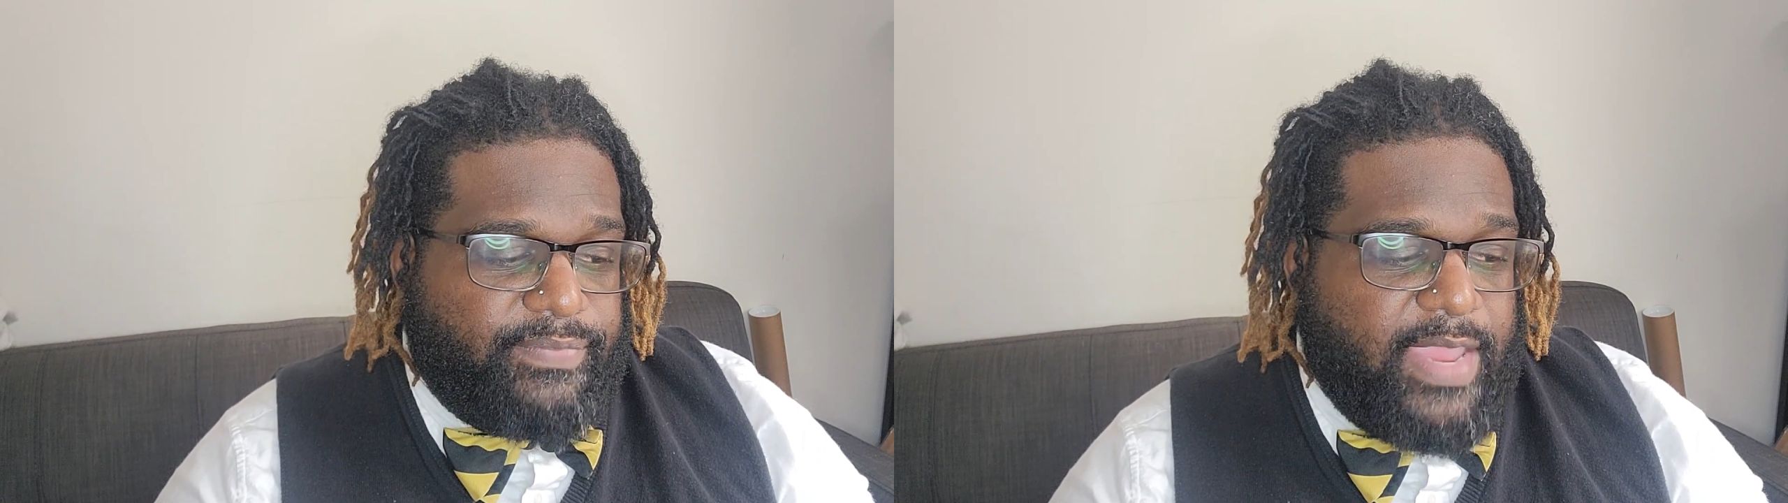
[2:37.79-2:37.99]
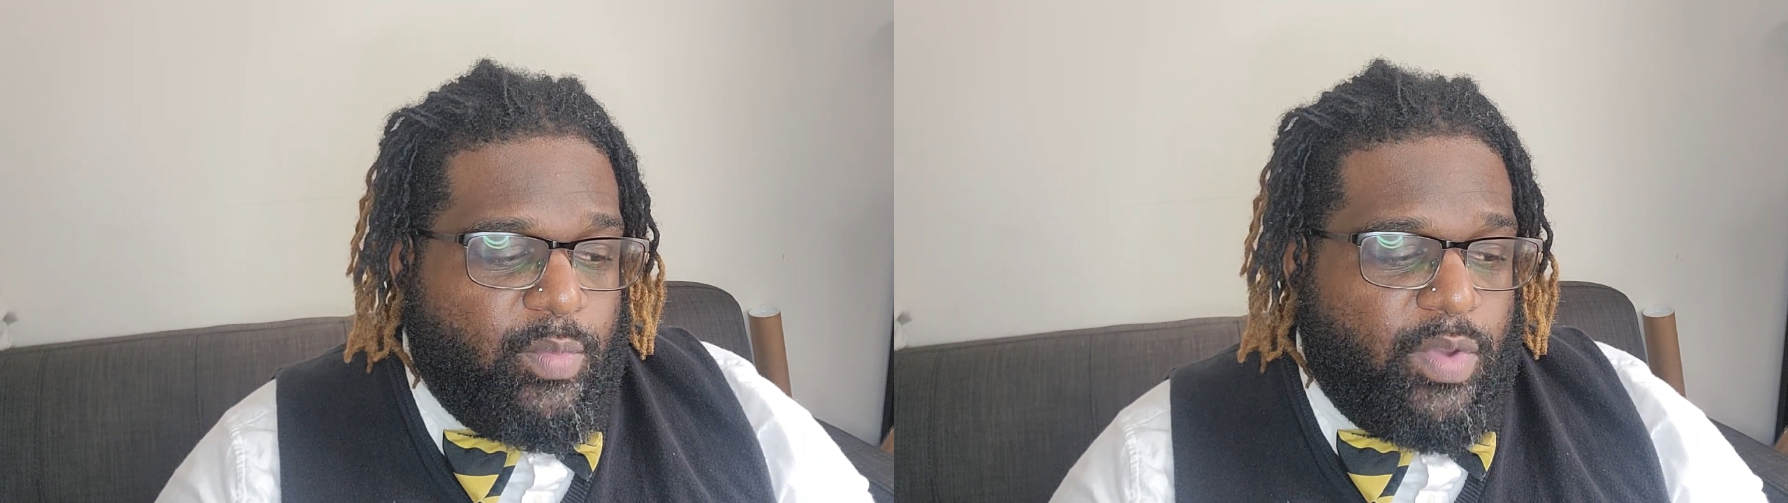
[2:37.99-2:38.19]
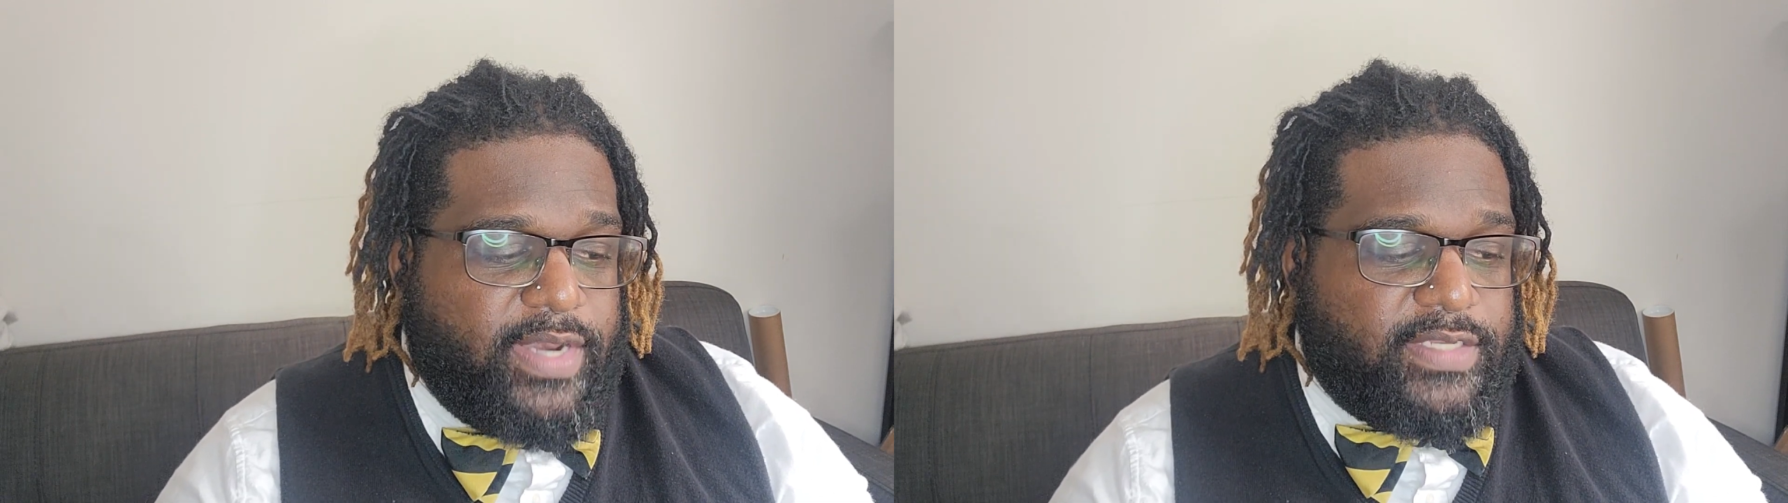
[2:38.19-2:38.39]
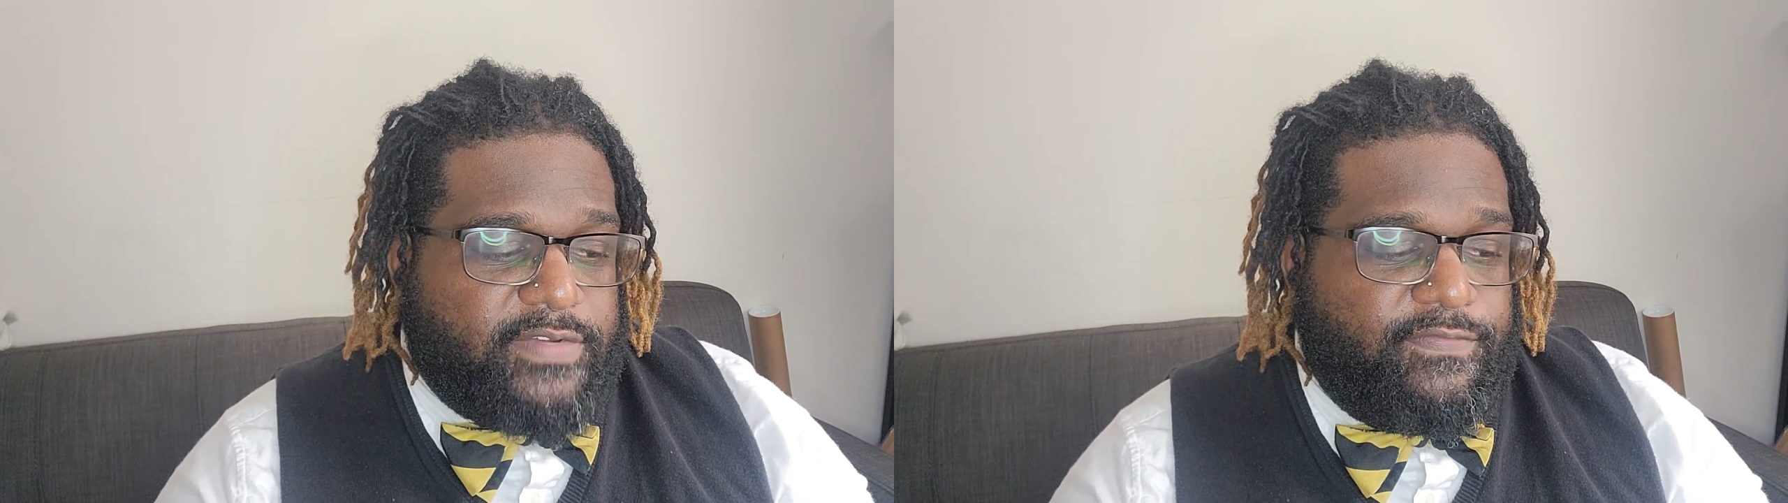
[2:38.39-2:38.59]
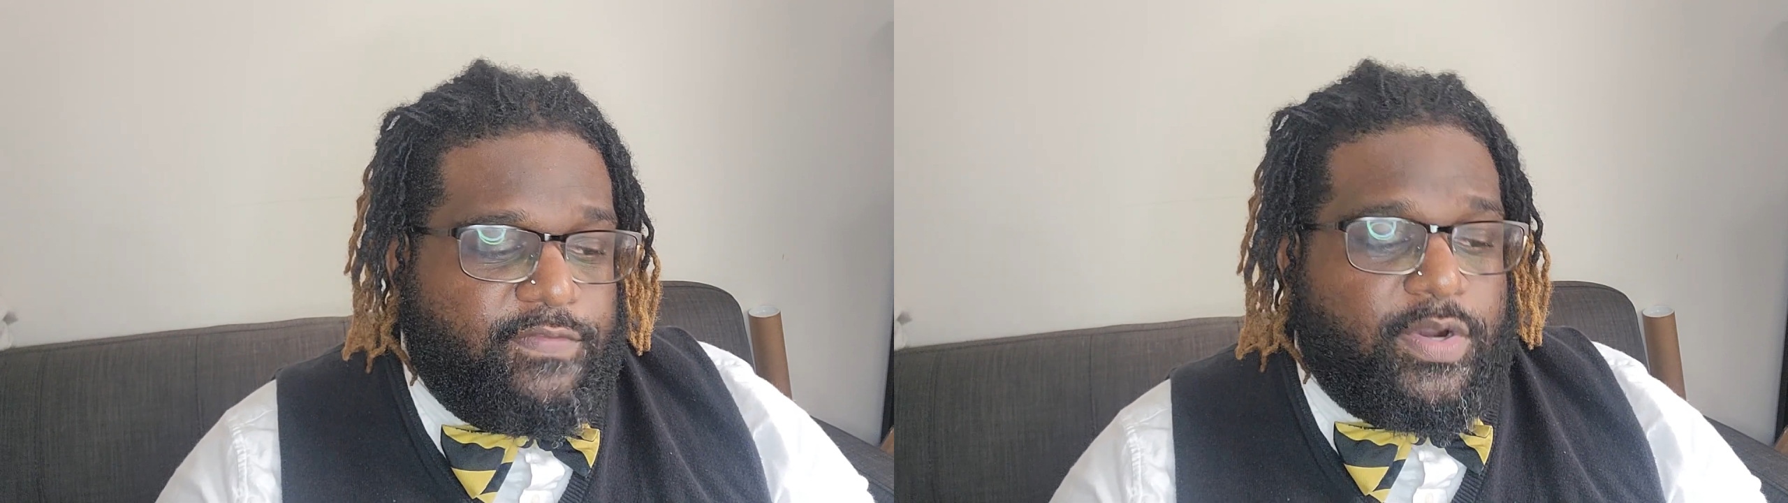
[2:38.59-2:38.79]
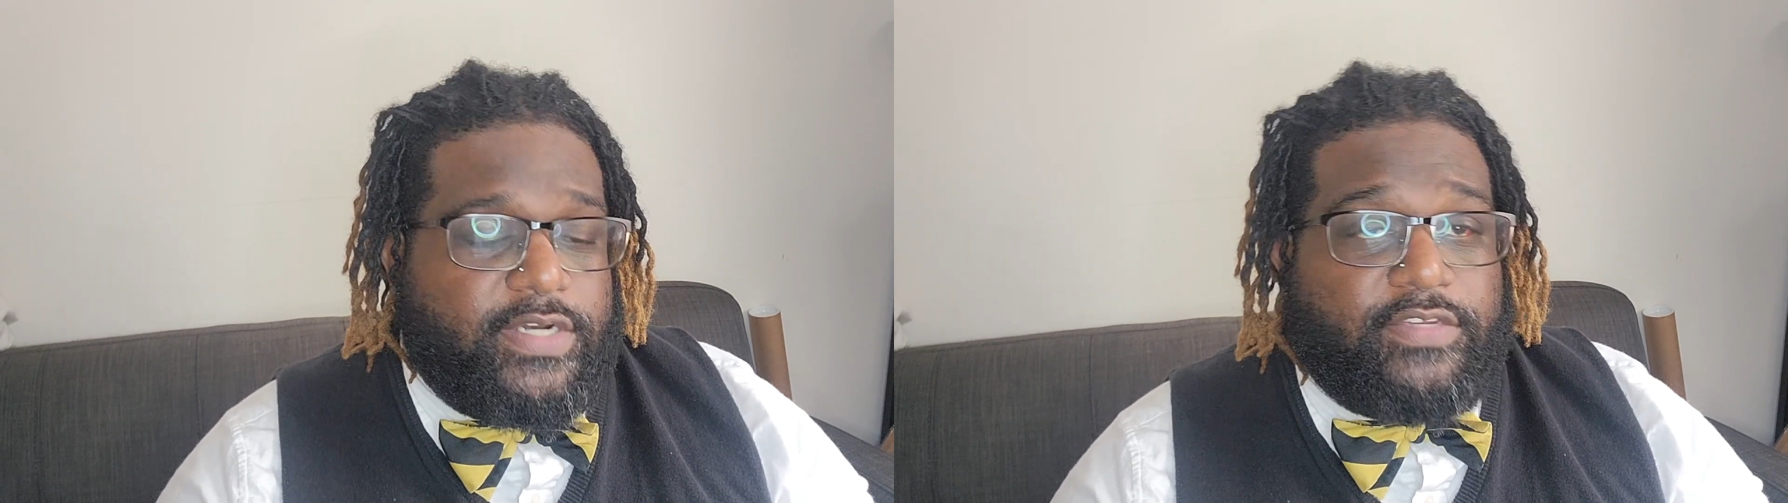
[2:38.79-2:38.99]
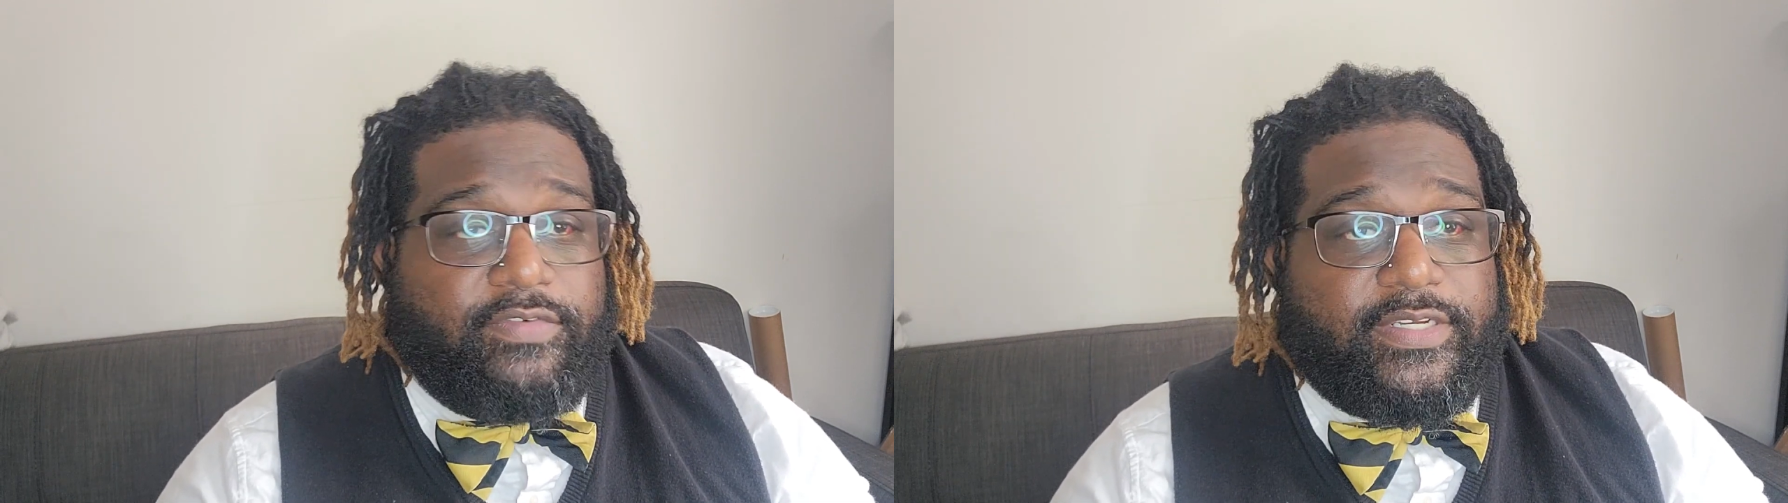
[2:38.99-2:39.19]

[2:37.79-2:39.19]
they wanted to force the